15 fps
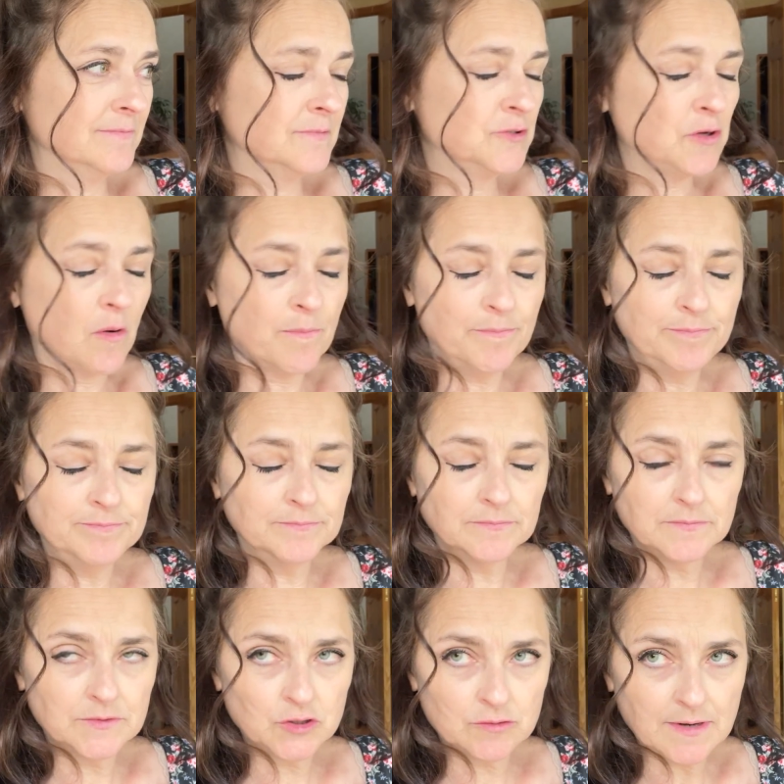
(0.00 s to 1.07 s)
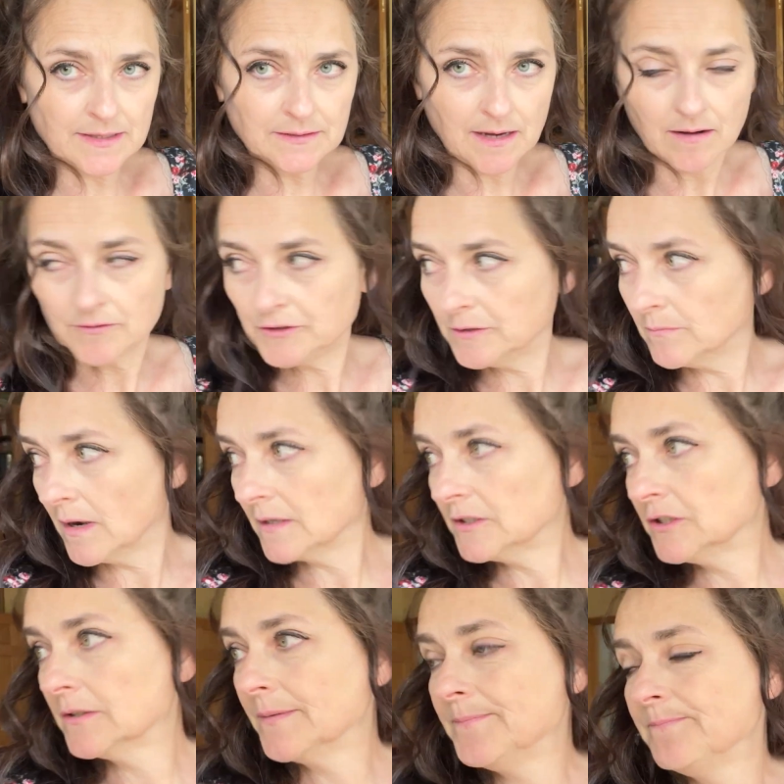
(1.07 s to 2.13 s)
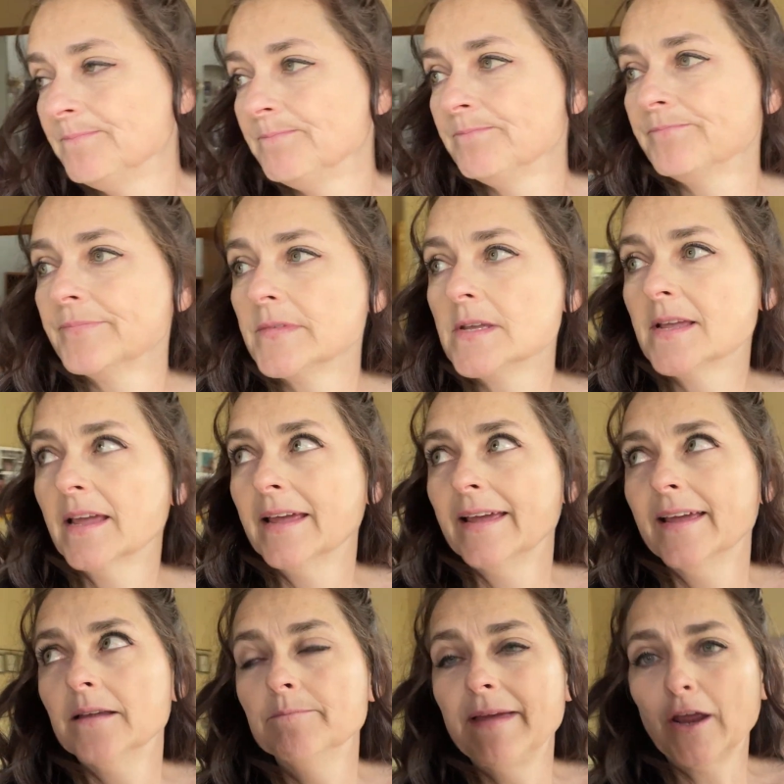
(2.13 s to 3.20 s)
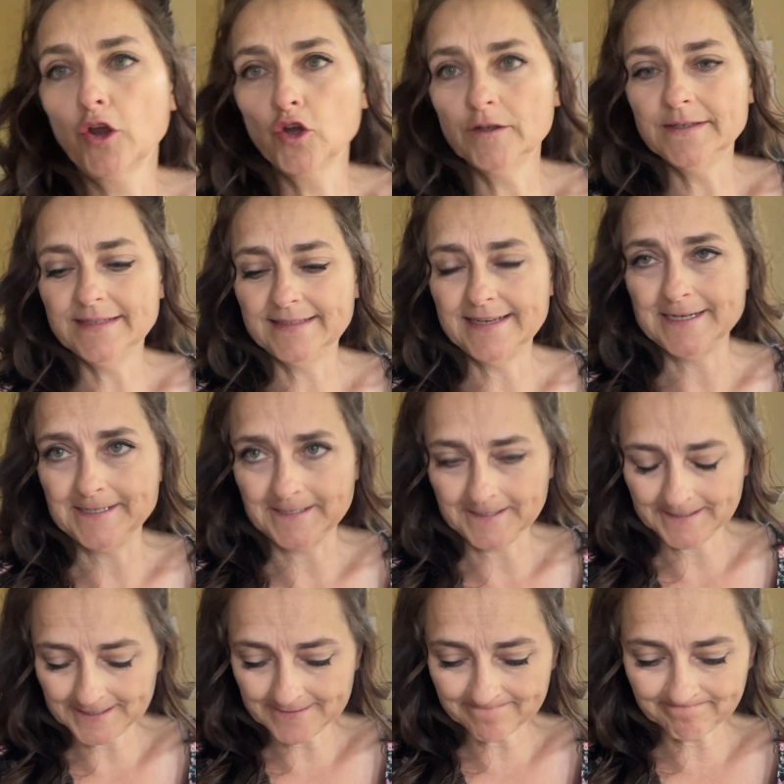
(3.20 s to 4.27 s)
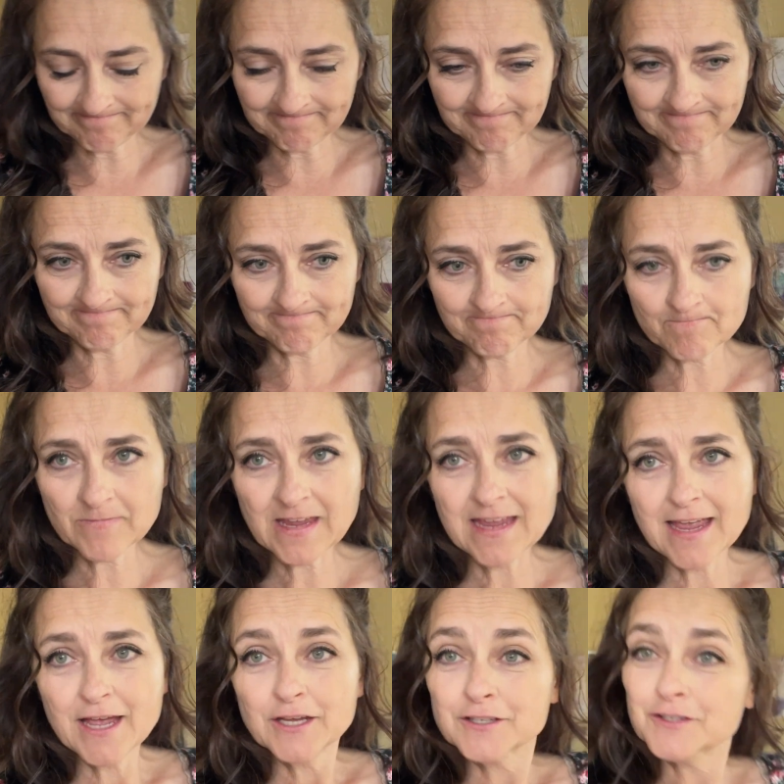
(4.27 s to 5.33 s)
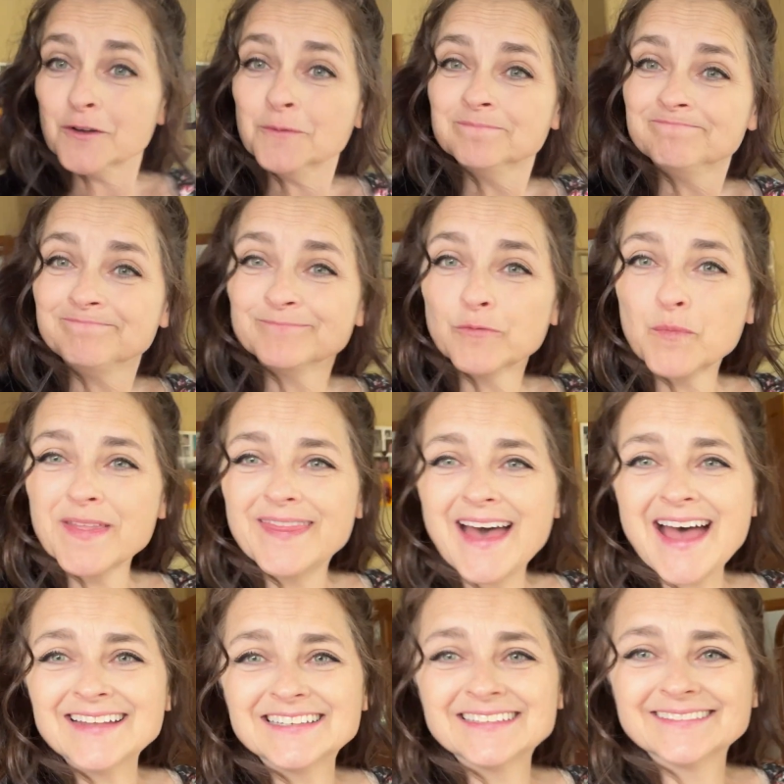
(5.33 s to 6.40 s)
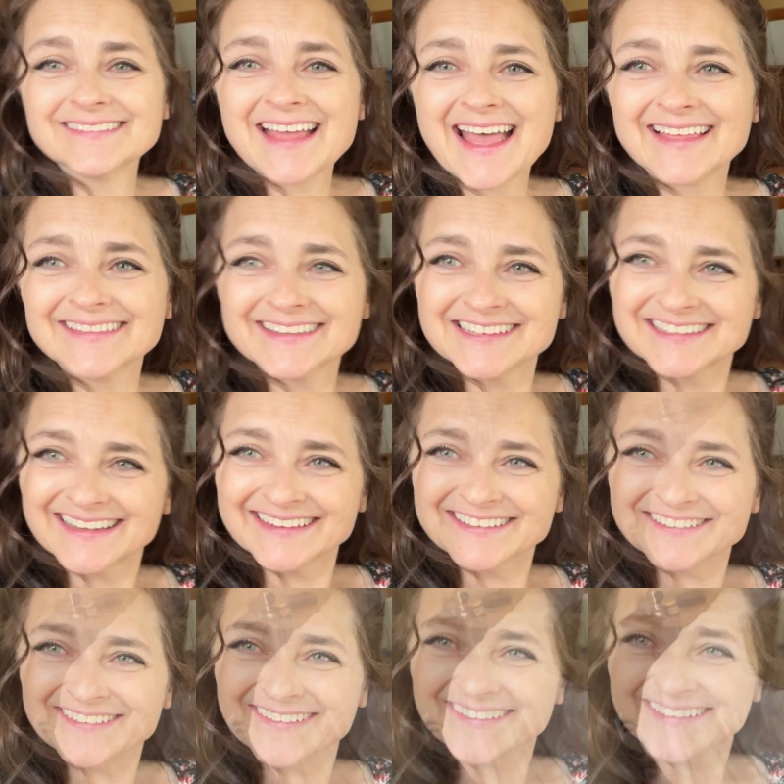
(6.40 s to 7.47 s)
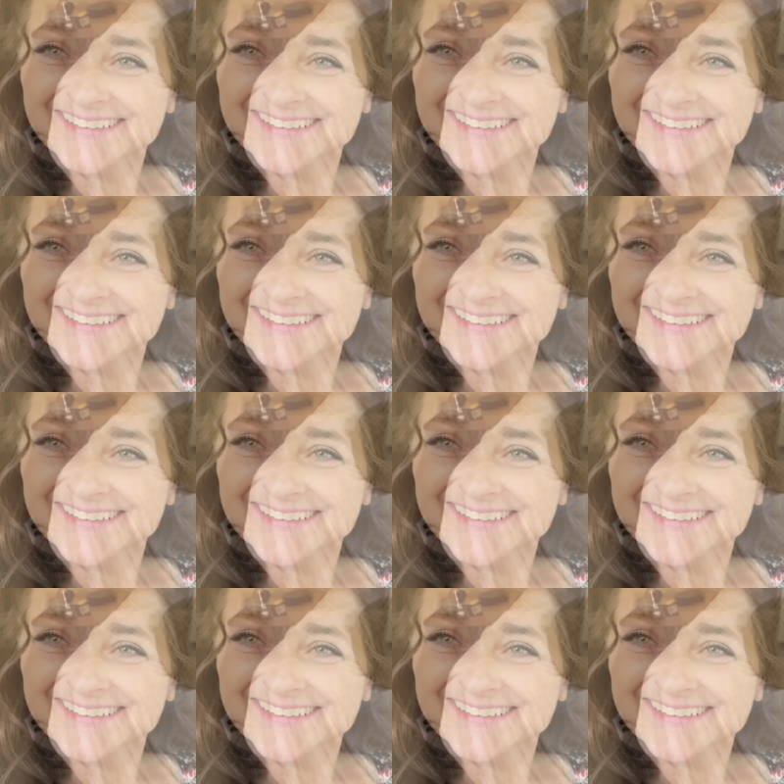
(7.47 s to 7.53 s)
don't stress out too much and make good decisions. So with that, let's get started.